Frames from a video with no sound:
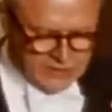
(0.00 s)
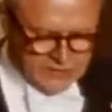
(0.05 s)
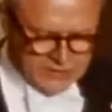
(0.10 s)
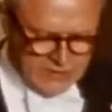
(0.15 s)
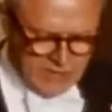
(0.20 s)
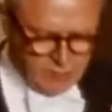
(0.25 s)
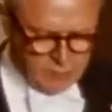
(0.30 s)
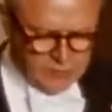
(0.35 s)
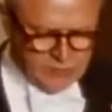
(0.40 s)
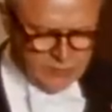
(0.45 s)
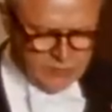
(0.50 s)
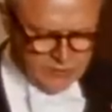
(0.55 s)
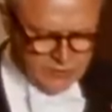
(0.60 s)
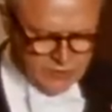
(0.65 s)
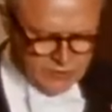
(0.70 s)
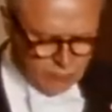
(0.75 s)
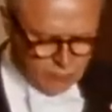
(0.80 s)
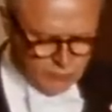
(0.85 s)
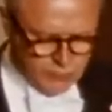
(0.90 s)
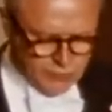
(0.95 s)
examined the
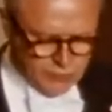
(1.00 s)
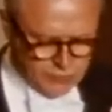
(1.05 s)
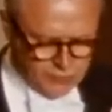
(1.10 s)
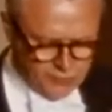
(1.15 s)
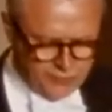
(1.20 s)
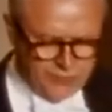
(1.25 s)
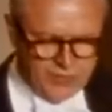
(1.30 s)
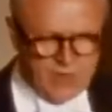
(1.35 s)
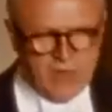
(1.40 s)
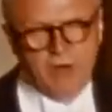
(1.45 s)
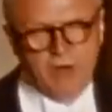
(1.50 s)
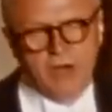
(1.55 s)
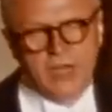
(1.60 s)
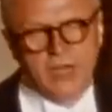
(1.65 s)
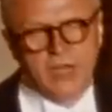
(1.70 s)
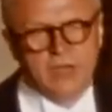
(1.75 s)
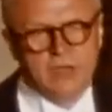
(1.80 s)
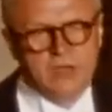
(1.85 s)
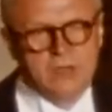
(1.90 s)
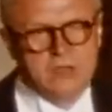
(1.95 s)
social
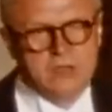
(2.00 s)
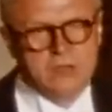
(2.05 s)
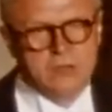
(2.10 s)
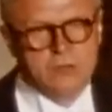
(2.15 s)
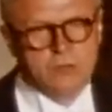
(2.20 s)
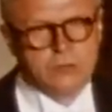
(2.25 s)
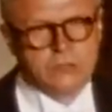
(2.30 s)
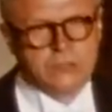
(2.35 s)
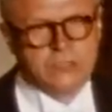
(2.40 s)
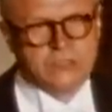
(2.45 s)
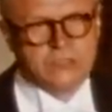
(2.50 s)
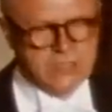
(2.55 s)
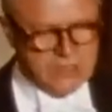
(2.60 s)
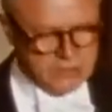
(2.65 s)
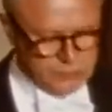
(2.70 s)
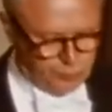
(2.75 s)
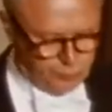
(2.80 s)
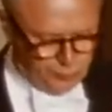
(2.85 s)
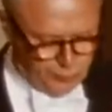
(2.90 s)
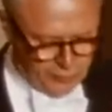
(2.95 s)
theory, which is
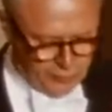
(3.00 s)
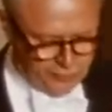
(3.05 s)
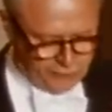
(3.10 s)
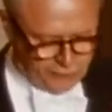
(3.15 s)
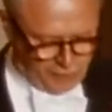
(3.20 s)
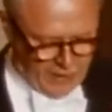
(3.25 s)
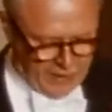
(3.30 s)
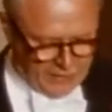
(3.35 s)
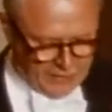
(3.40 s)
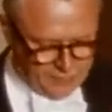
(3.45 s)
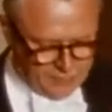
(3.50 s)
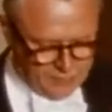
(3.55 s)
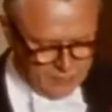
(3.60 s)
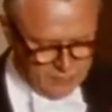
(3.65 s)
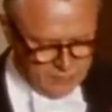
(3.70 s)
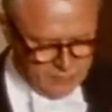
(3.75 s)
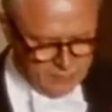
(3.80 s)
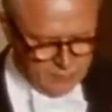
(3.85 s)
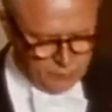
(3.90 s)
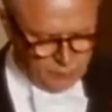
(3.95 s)
his birthright,
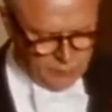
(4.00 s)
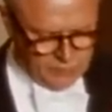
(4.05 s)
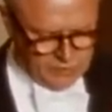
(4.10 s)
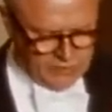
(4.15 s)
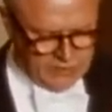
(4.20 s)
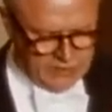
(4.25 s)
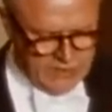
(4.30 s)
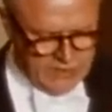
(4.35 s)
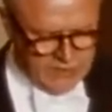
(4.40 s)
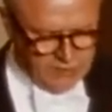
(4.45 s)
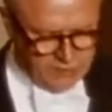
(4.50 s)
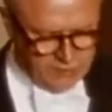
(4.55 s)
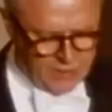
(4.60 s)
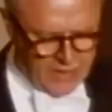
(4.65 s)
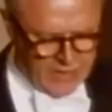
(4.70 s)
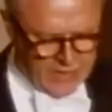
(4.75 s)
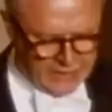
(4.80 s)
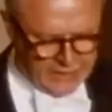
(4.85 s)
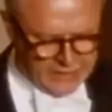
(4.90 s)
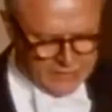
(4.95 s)
with keener
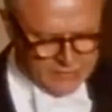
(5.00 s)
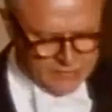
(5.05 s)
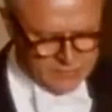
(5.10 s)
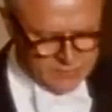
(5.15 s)
eyes.